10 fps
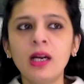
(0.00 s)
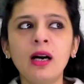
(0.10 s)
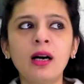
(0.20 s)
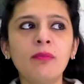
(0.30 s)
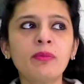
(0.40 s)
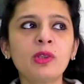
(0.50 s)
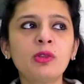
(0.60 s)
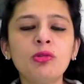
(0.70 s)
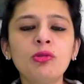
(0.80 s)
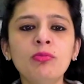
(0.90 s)
2
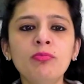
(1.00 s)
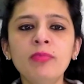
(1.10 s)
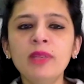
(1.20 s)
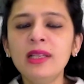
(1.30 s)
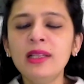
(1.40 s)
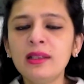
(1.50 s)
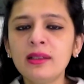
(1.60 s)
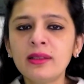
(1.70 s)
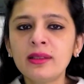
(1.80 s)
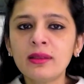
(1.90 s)

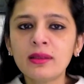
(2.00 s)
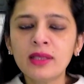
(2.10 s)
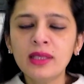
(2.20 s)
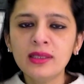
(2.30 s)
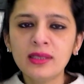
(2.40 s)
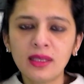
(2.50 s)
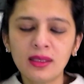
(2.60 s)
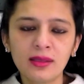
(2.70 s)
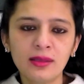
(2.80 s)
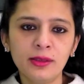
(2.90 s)
million turkeys
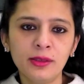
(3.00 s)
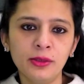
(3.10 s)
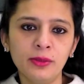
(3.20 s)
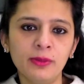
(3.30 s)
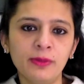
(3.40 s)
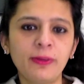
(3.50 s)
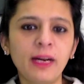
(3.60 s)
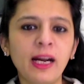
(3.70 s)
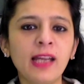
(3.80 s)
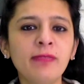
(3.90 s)
are consumed,
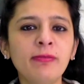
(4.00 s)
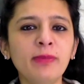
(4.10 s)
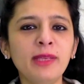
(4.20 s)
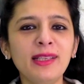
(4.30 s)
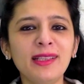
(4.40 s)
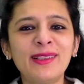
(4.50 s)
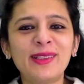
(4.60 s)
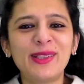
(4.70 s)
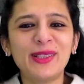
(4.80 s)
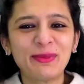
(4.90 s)
5 million
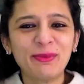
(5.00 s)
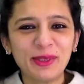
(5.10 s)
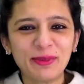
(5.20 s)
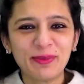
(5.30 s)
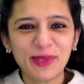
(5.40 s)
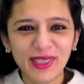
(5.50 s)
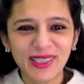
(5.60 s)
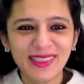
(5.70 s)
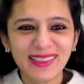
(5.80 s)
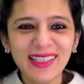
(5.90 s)
Christmas
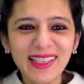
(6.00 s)
puddings,